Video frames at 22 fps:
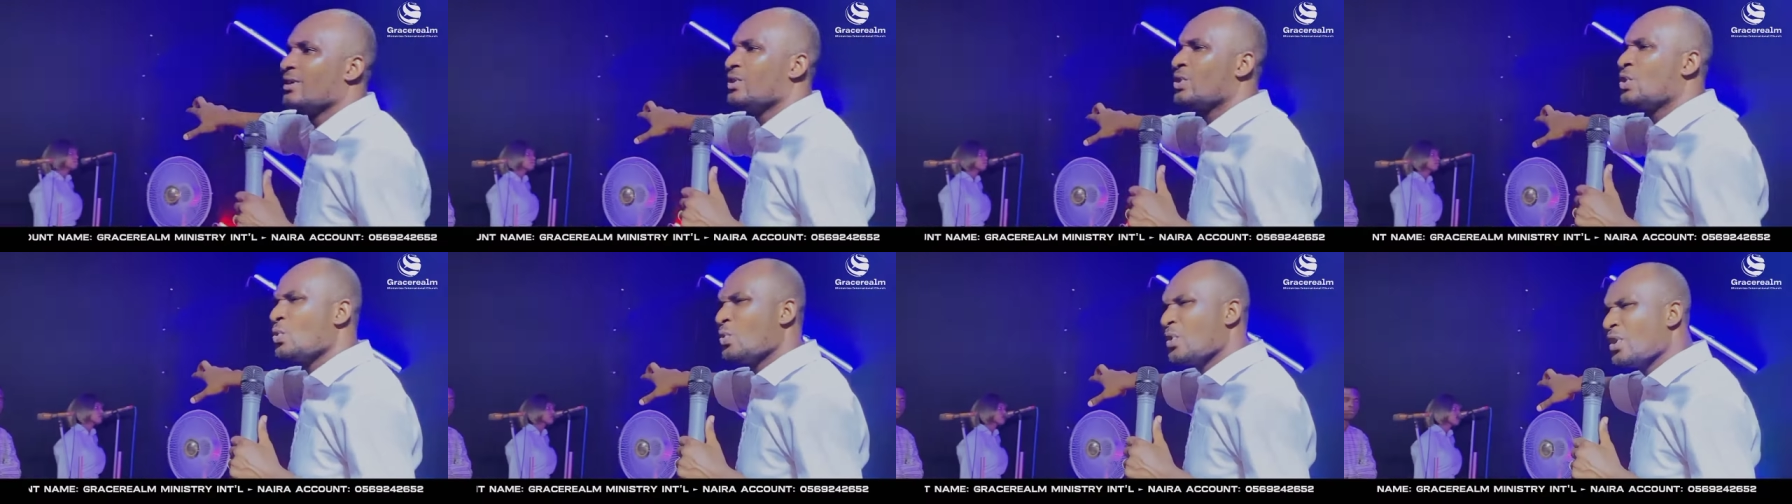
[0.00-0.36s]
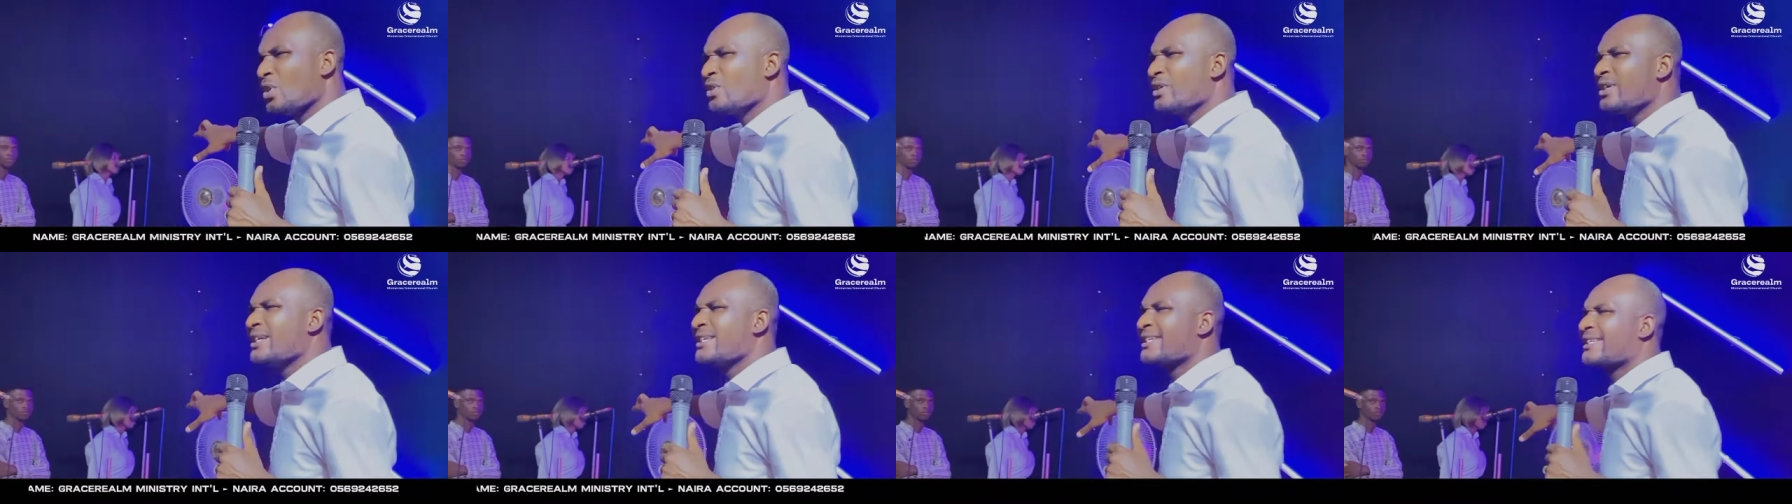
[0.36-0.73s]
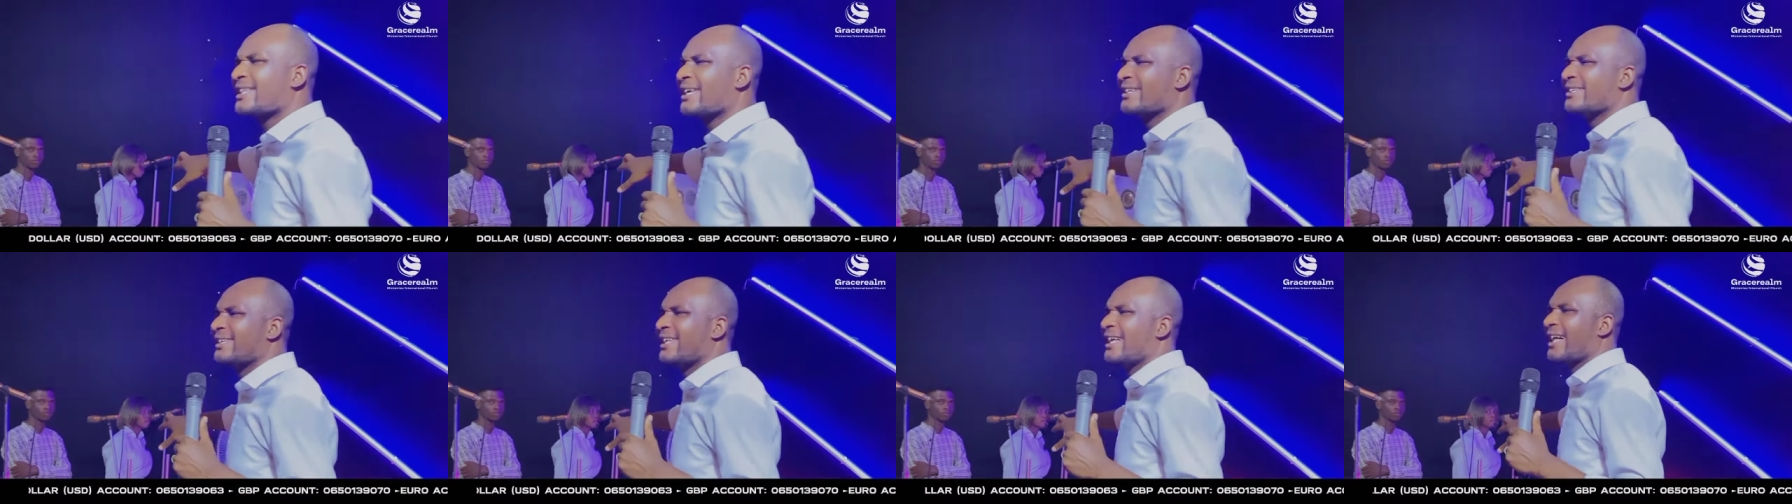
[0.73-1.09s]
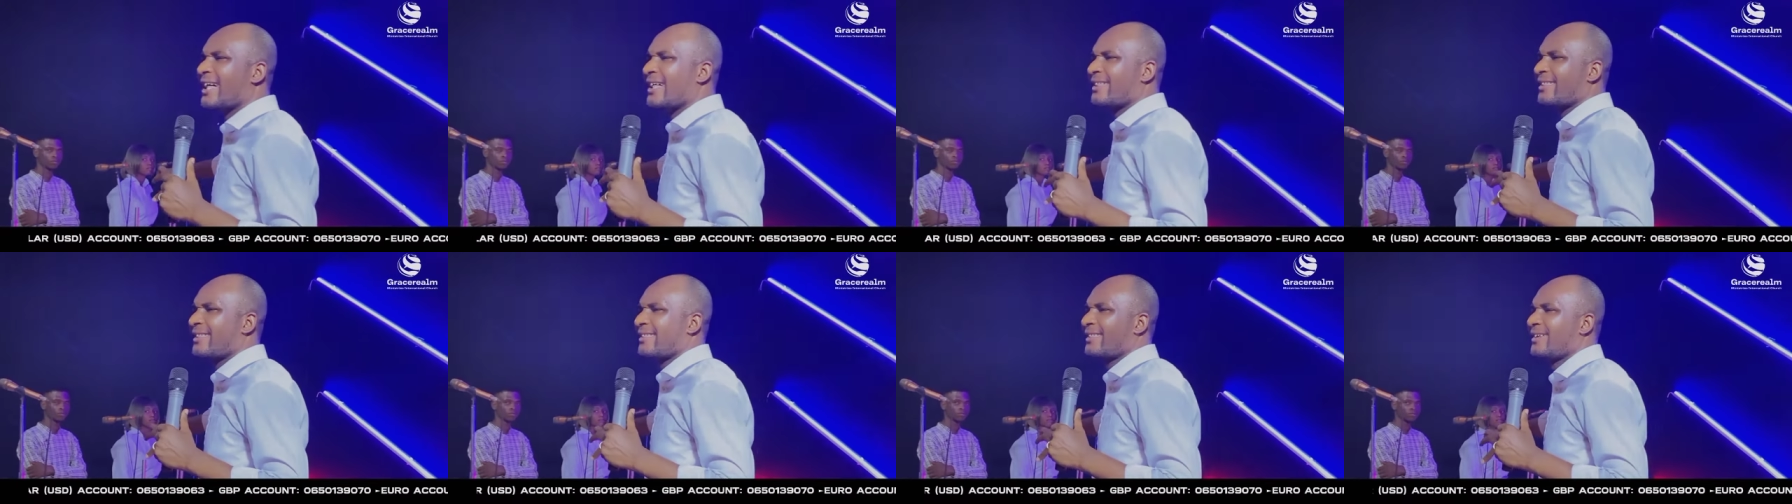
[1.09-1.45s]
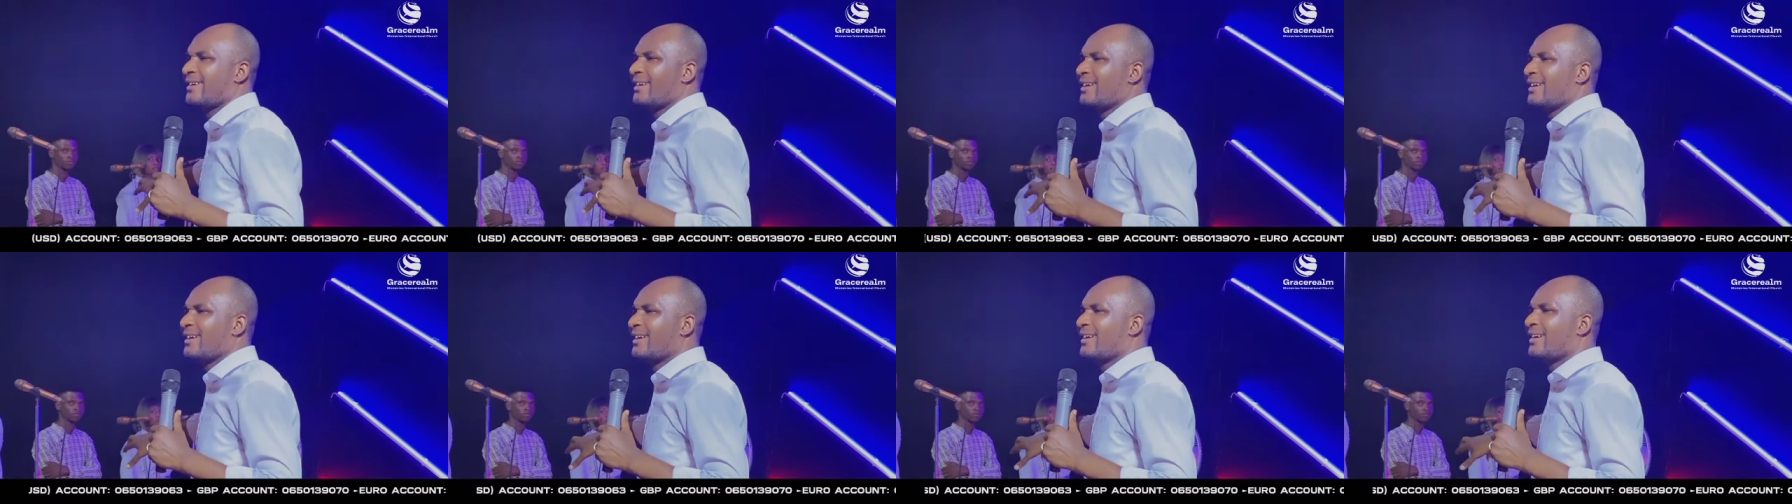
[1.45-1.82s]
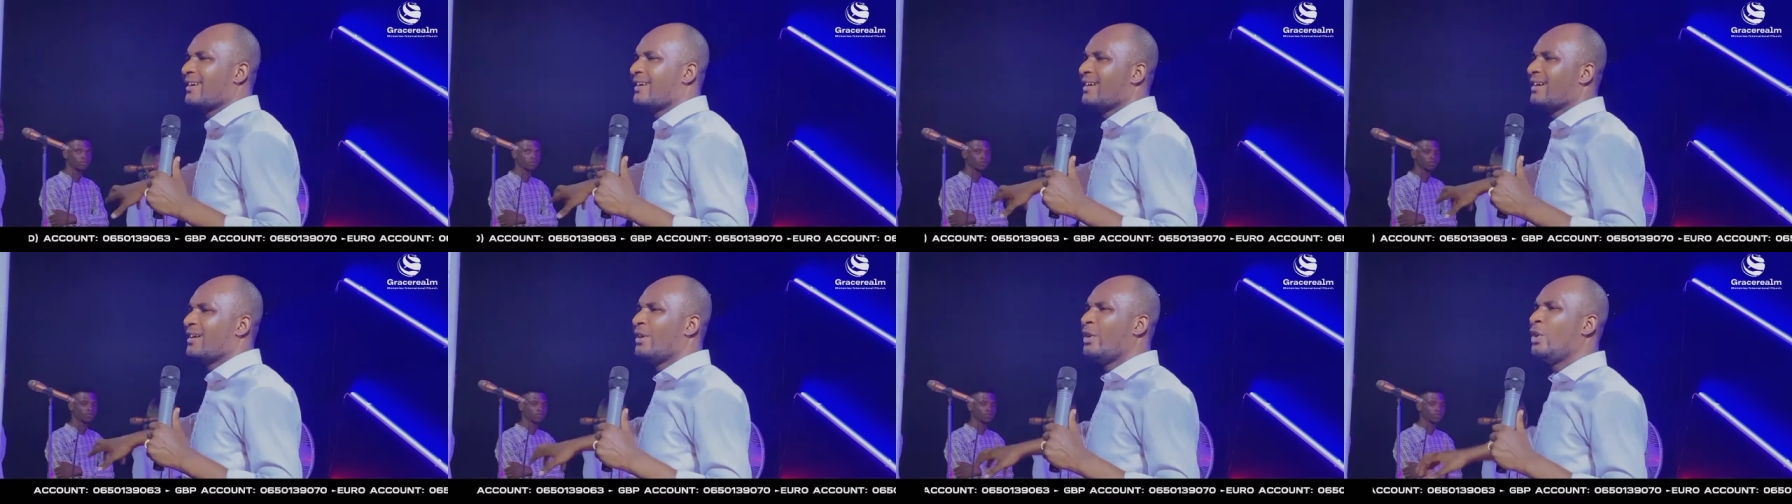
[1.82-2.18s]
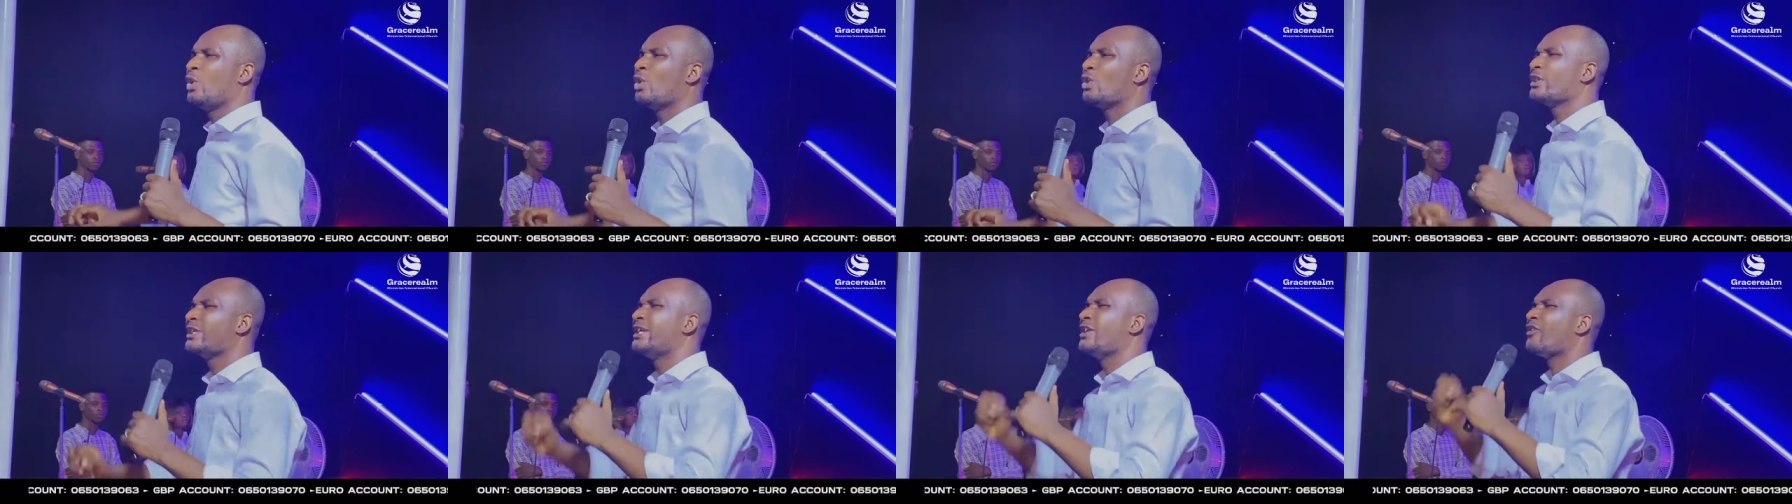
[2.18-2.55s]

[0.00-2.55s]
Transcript: Do we understand that? Lord,